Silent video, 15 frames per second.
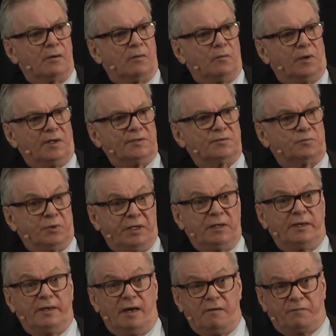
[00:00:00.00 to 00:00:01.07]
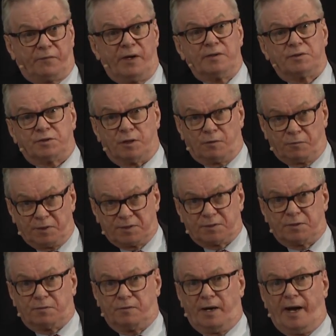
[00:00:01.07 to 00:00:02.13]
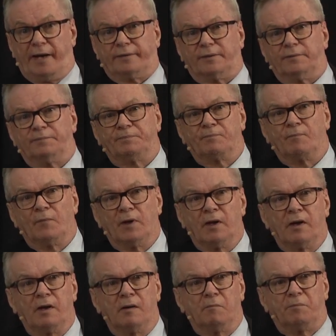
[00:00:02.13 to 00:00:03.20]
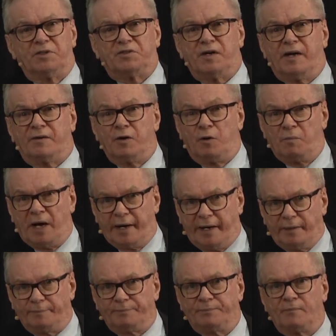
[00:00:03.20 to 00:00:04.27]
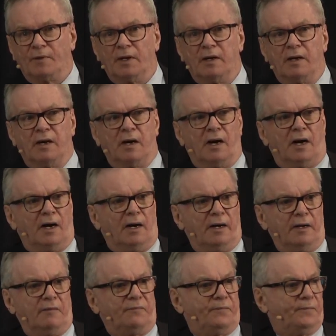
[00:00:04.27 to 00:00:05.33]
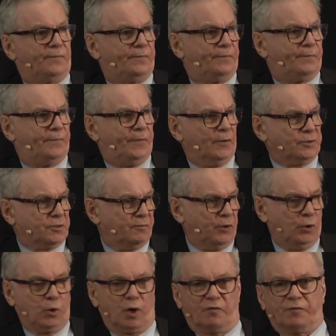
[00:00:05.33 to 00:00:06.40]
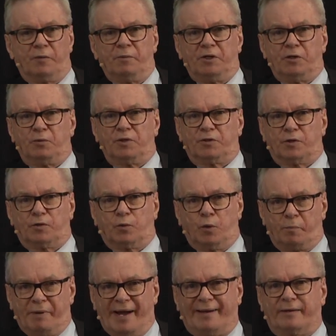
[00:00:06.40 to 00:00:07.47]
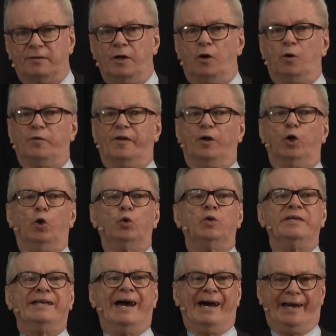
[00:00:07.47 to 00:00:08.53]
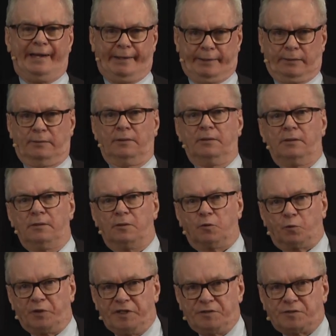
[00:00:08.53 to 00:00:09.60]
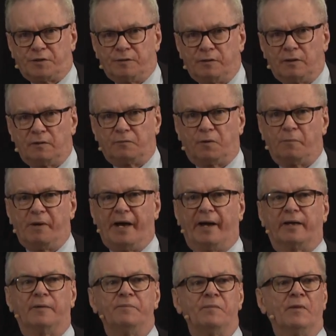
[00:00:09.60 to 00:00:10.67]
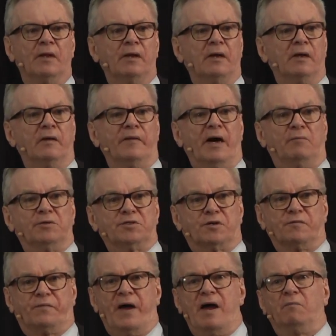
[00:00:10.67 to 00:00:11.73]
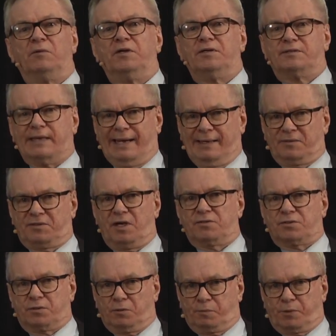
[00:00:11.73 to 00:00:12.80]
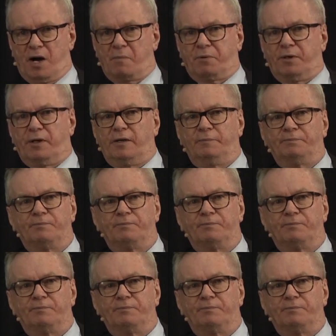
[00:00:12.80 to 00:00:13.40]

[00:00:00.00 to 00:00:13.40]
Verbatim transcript: was really a French aristocrat, but she had no money. Uh, if those of you who are familiar with Quebec know the Laudnière region of Quebec, that was her family's ancestral property.